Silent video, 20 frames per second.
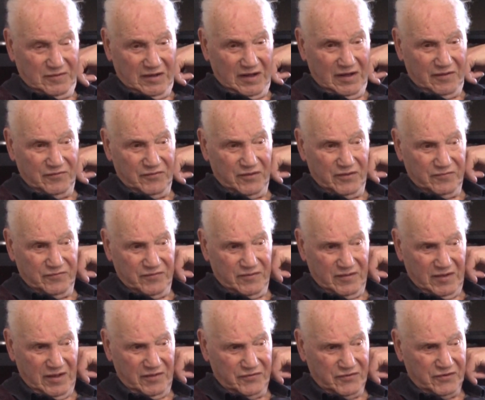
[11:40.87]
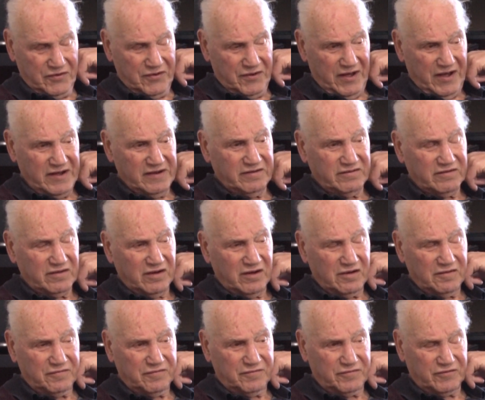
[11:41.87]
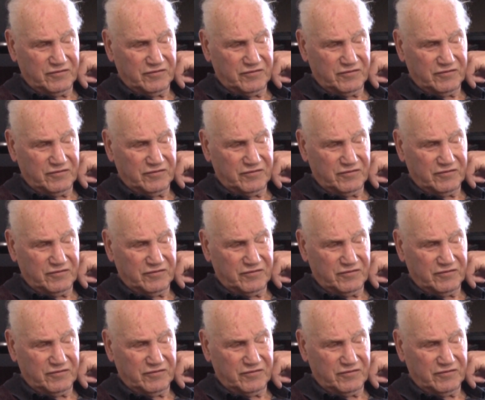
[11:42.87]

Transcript: on the night of